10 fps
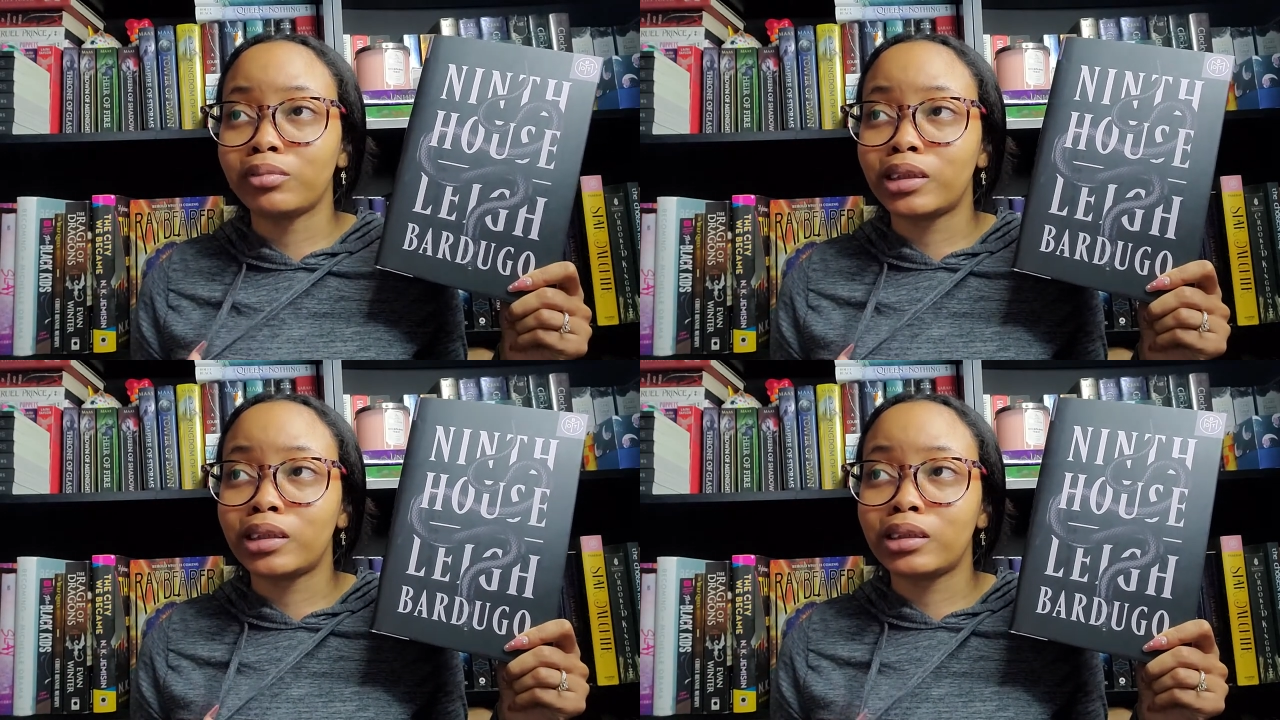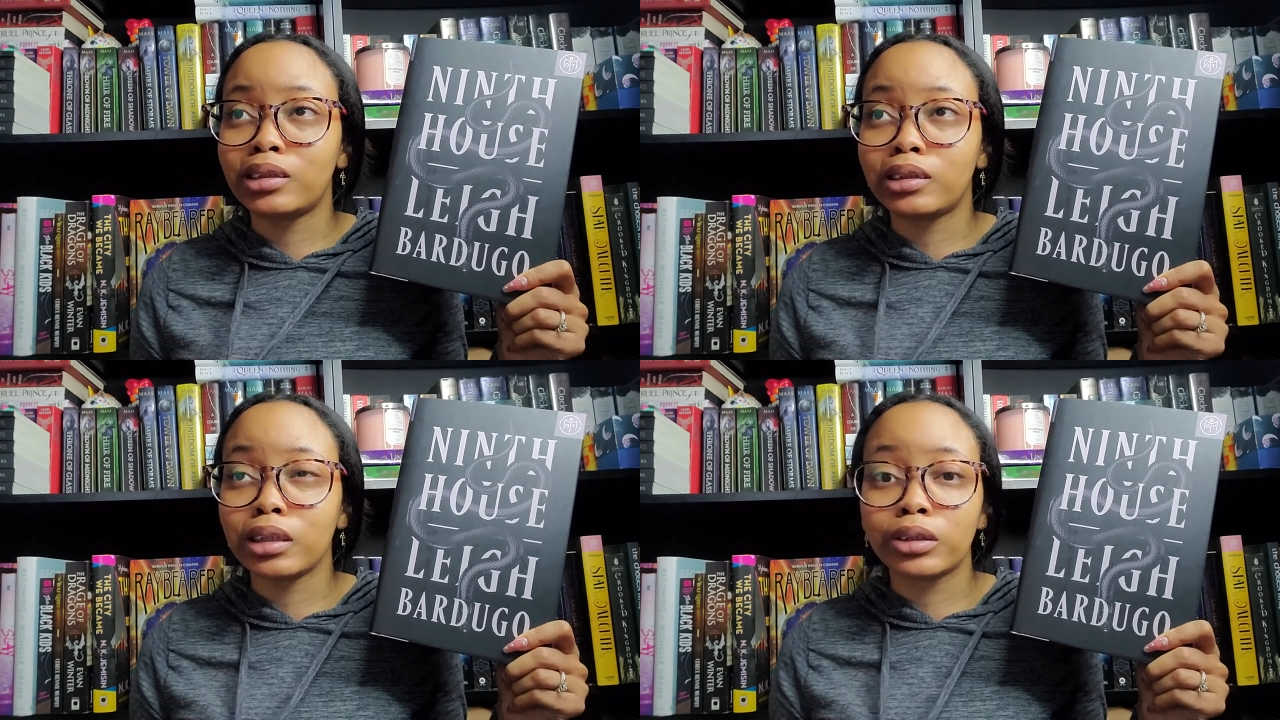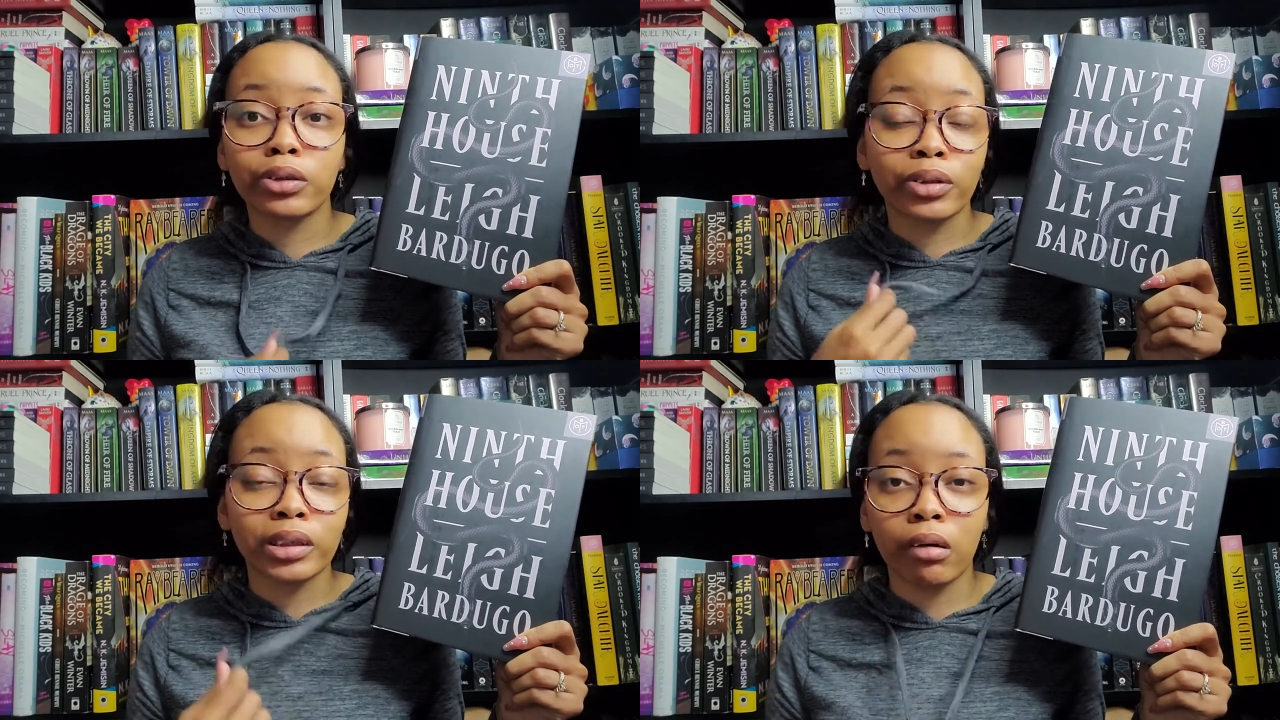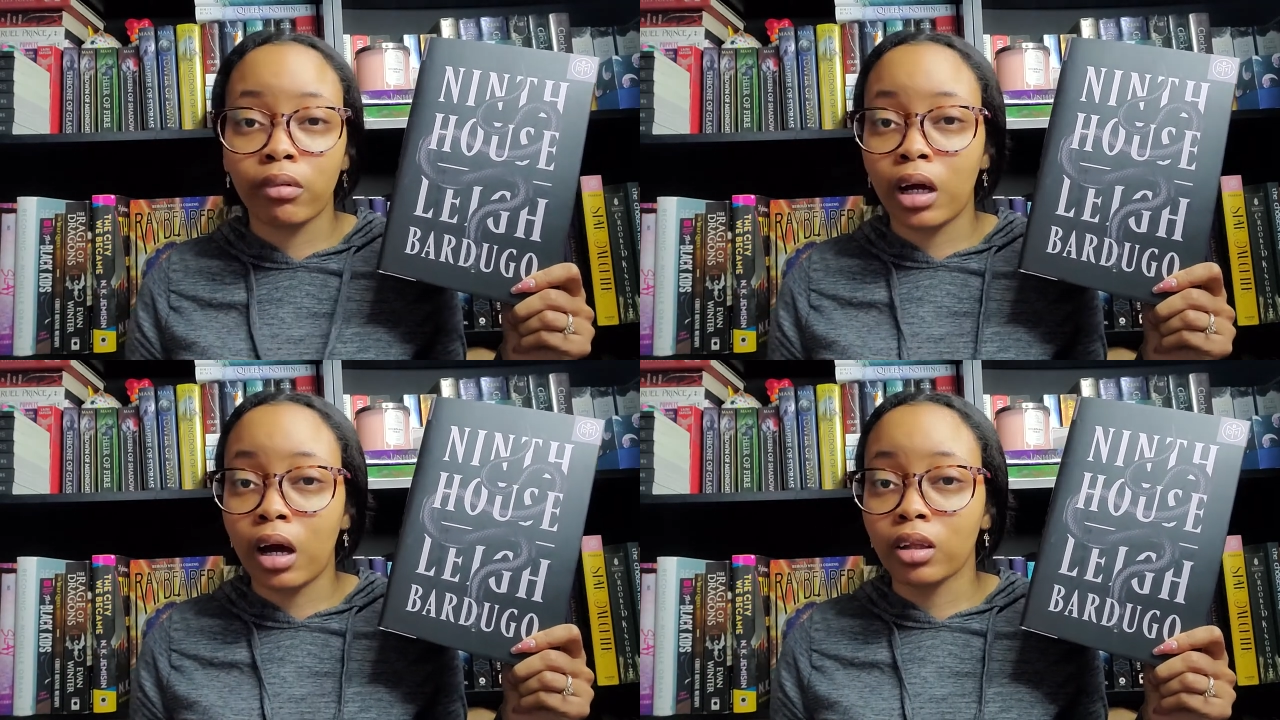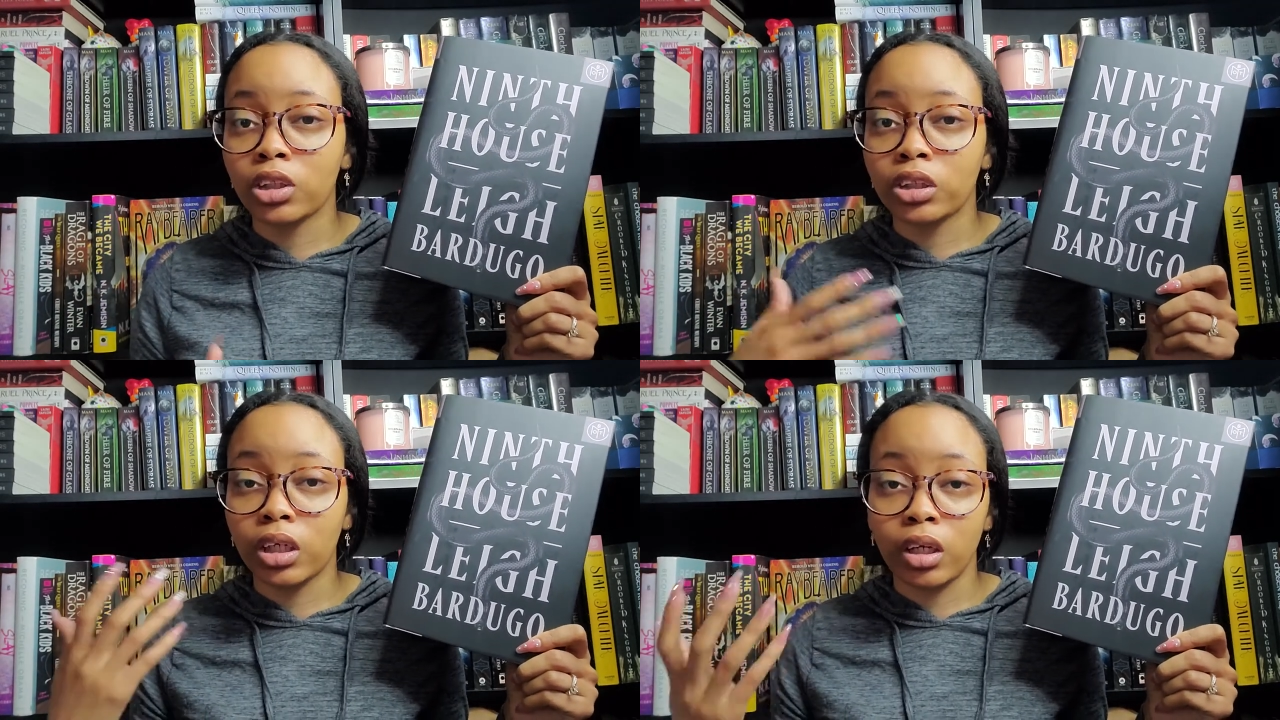6 or 7
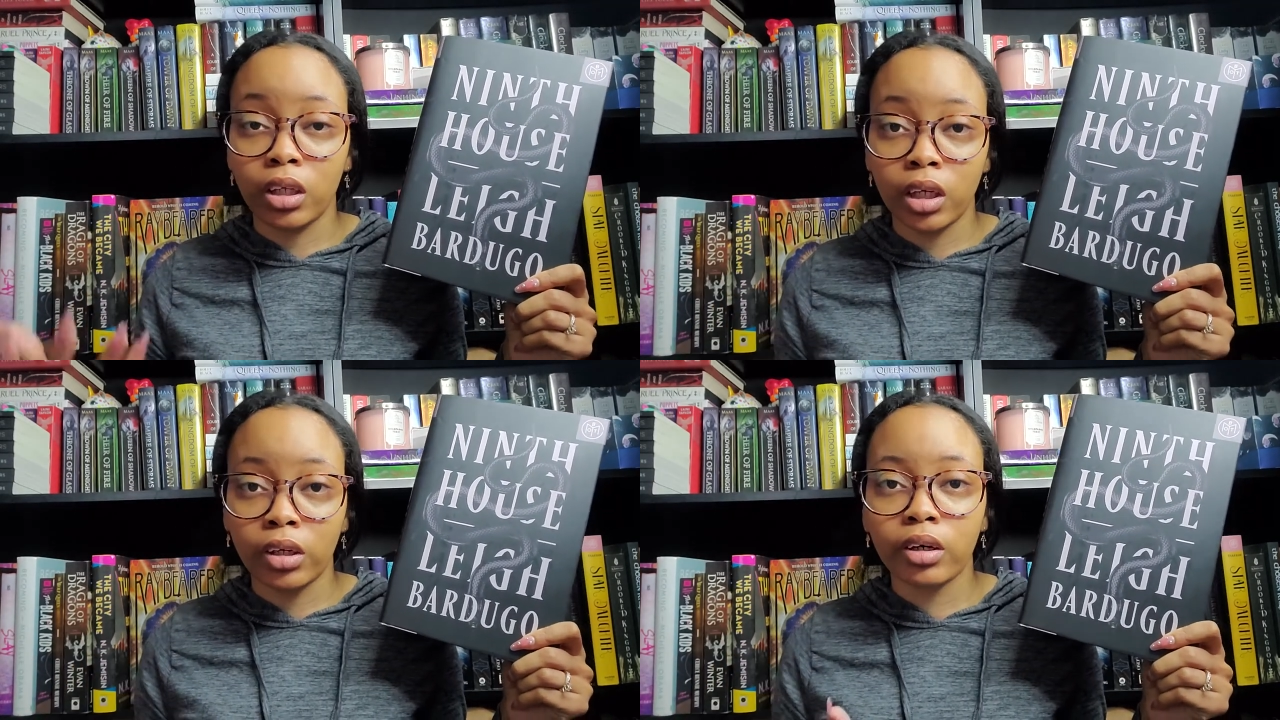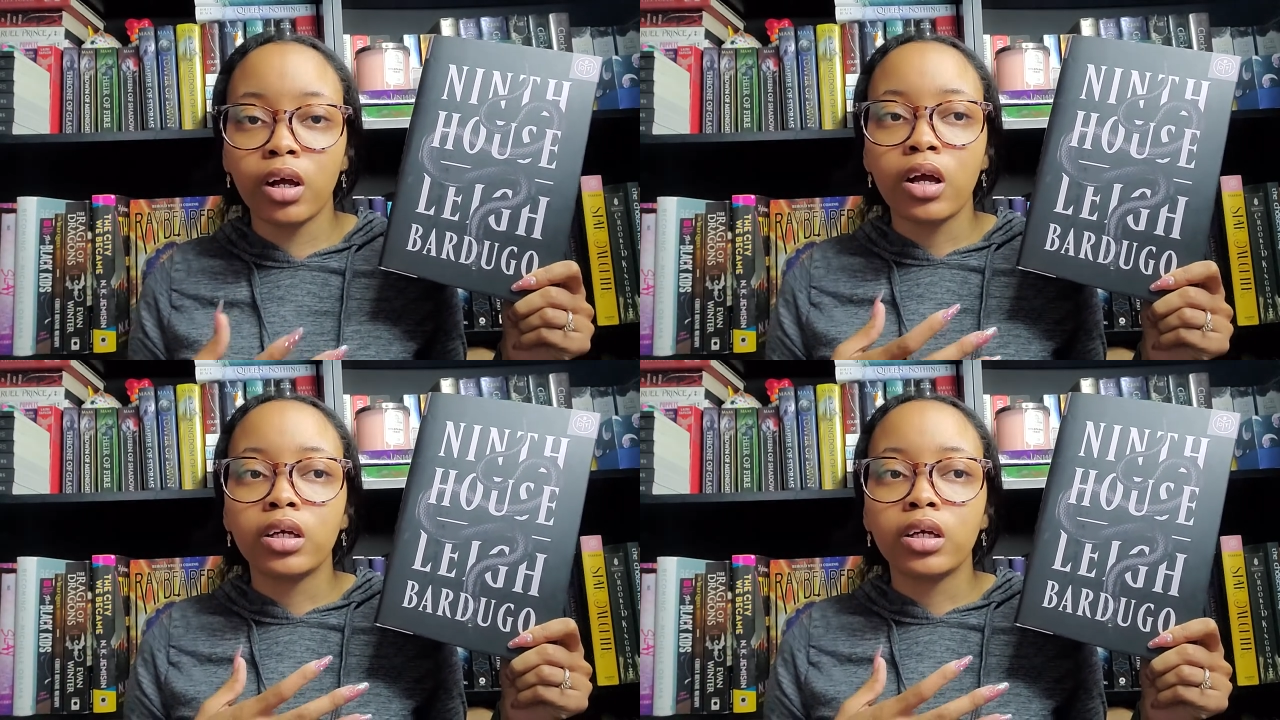colleges a year.